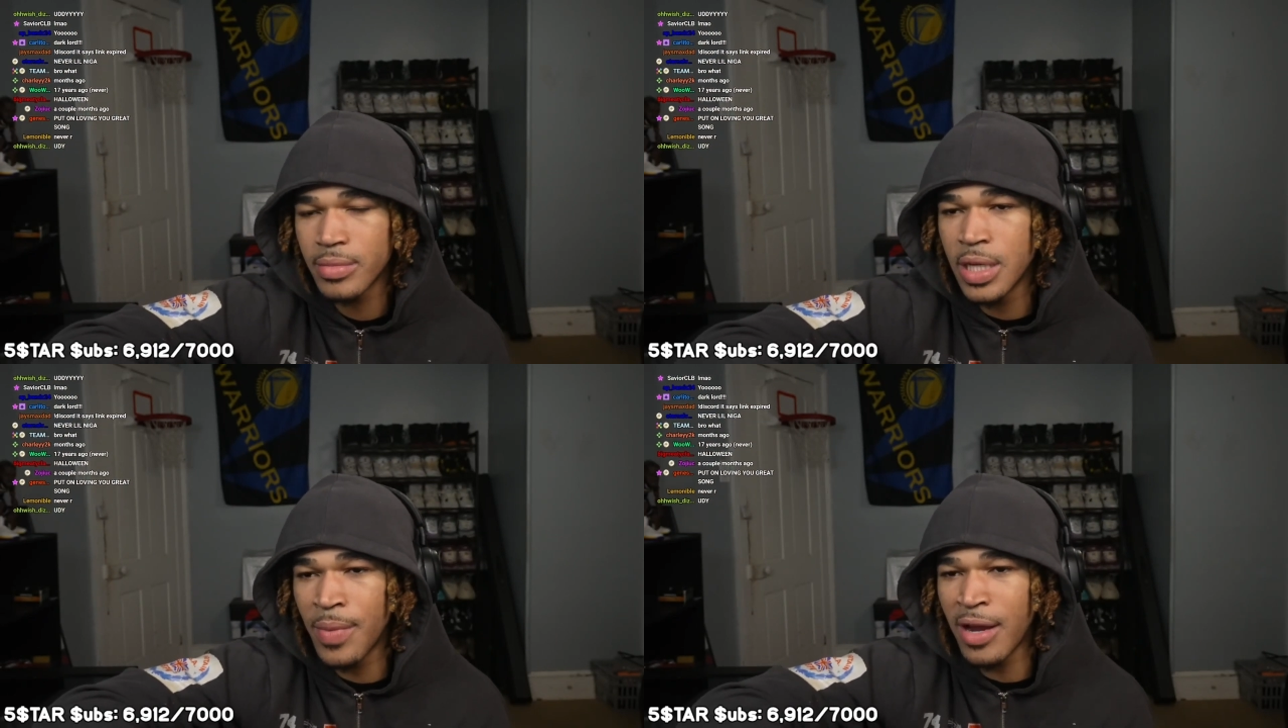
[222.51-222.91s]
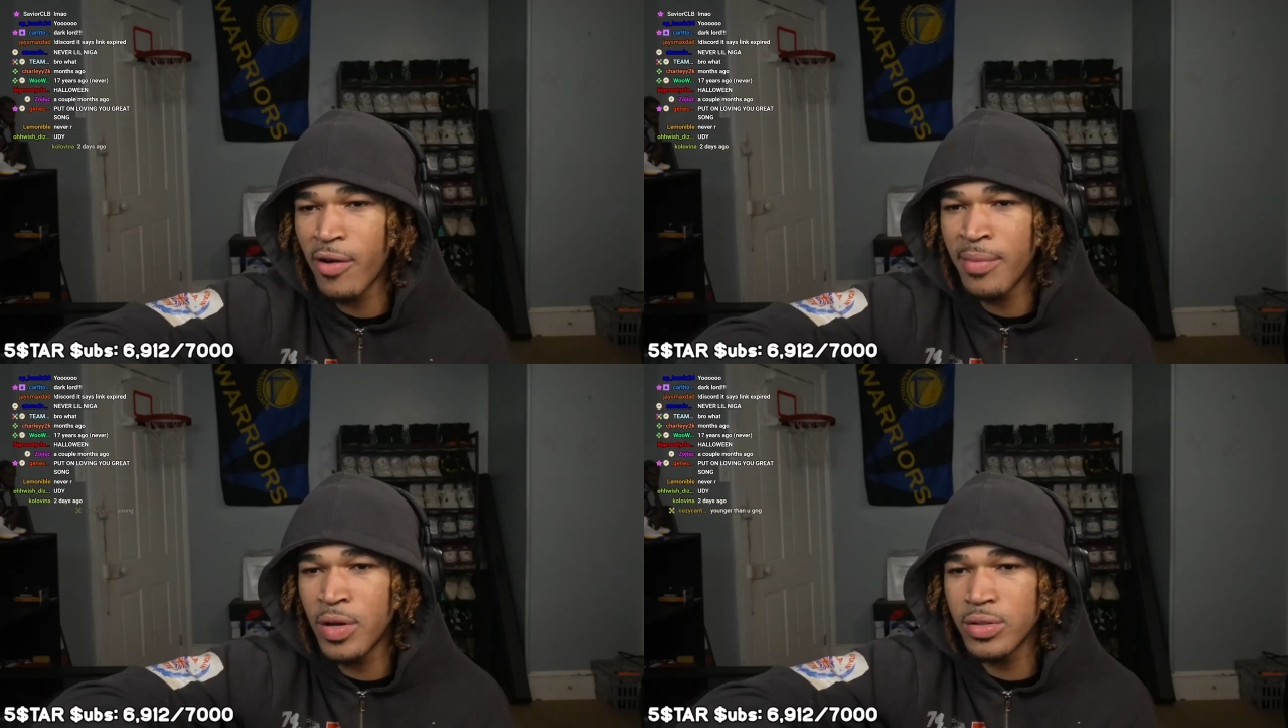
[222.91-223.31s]
He made
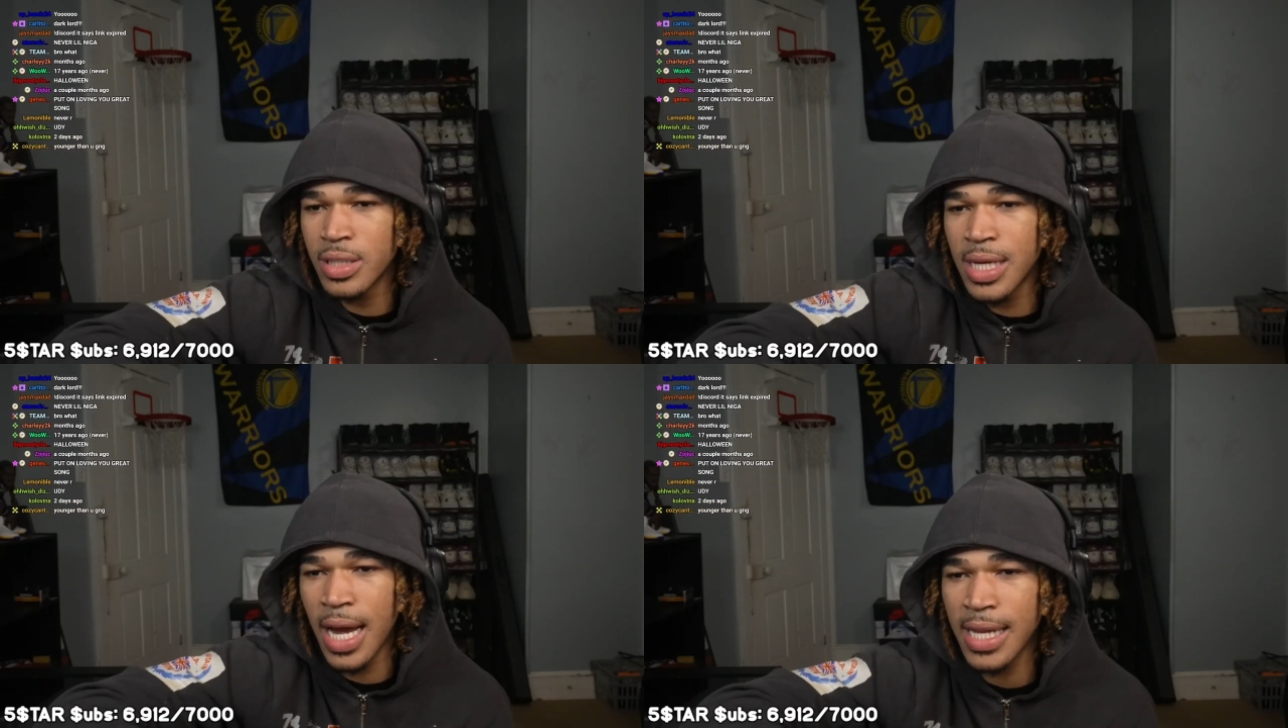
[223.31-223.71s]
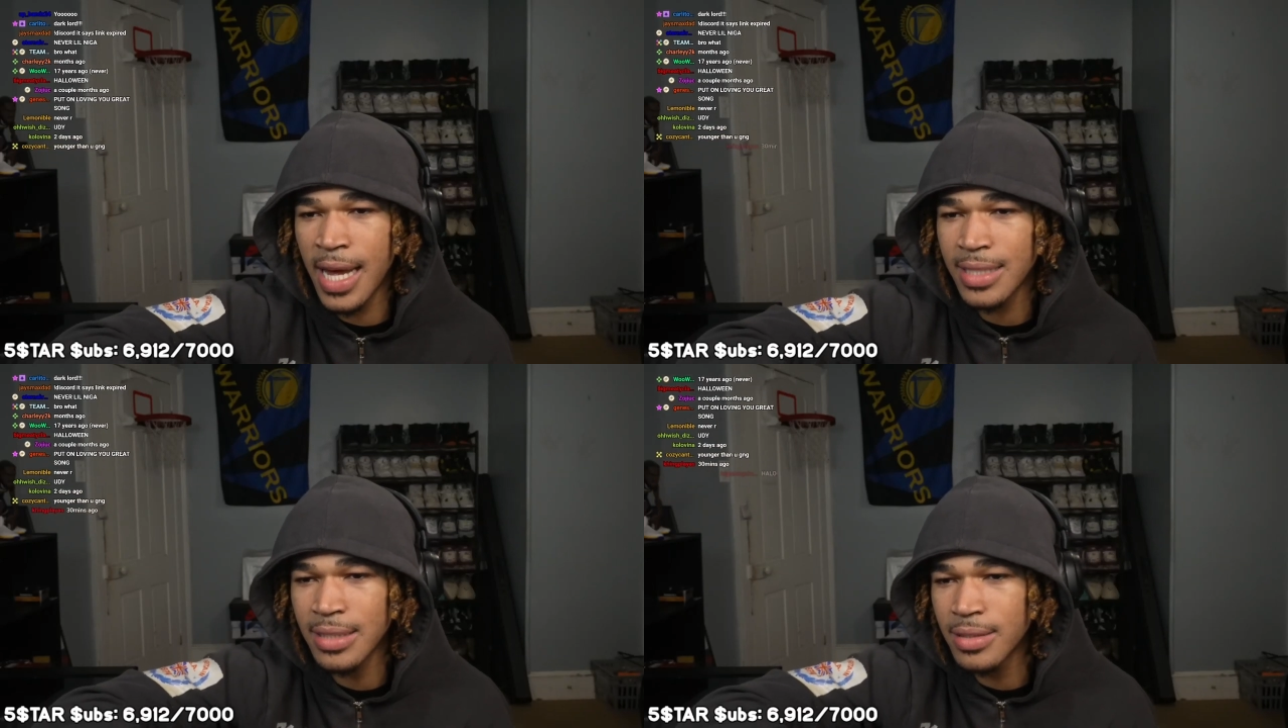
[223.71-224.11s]
great music. He got
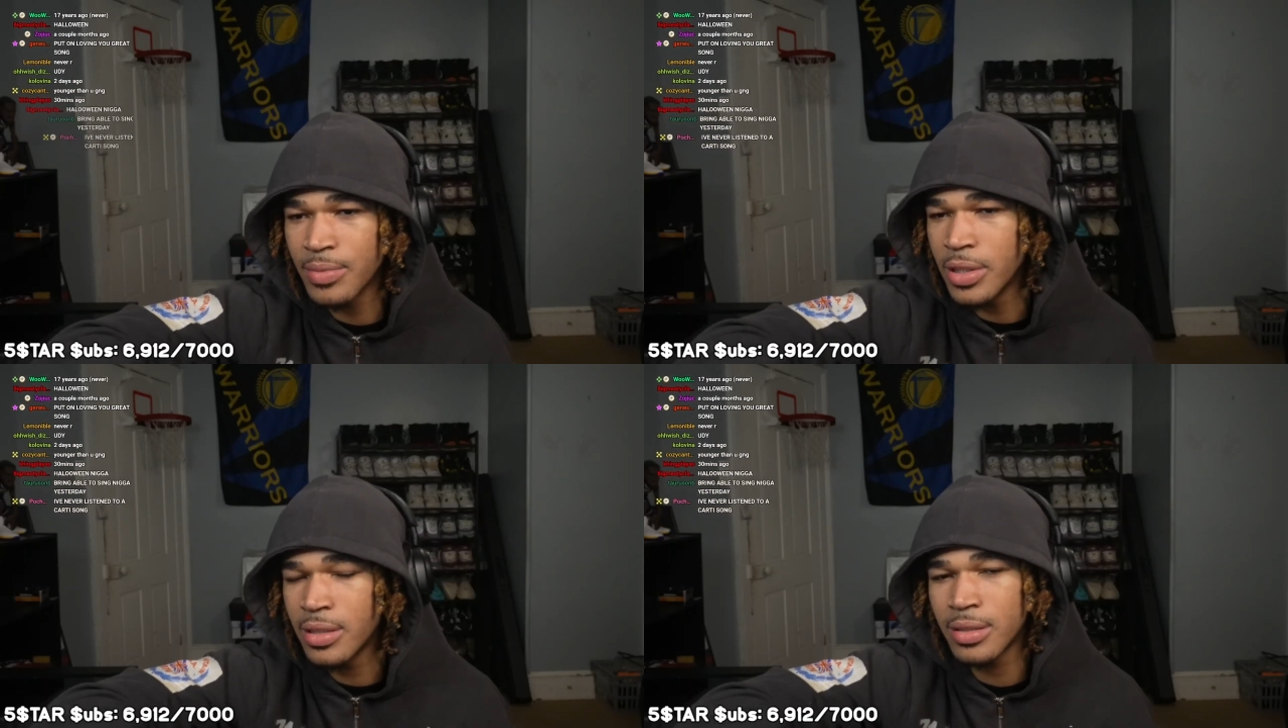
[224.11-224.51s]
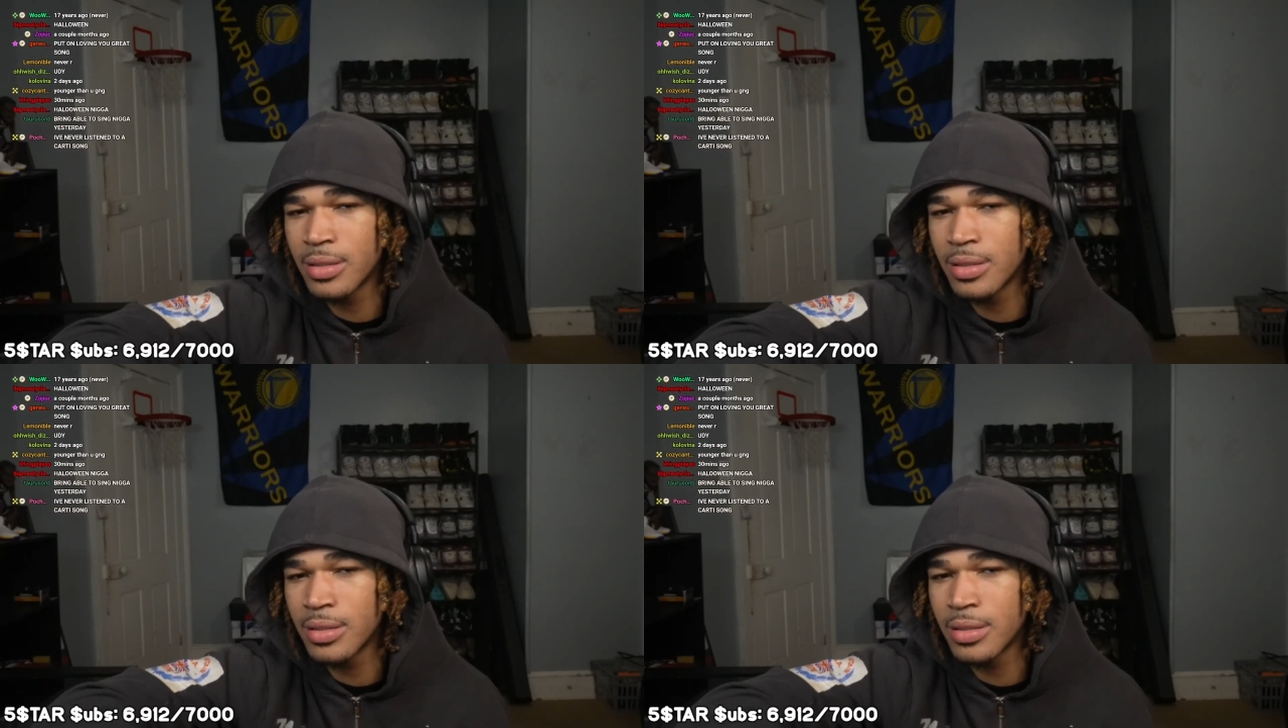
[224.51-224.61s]
classics, but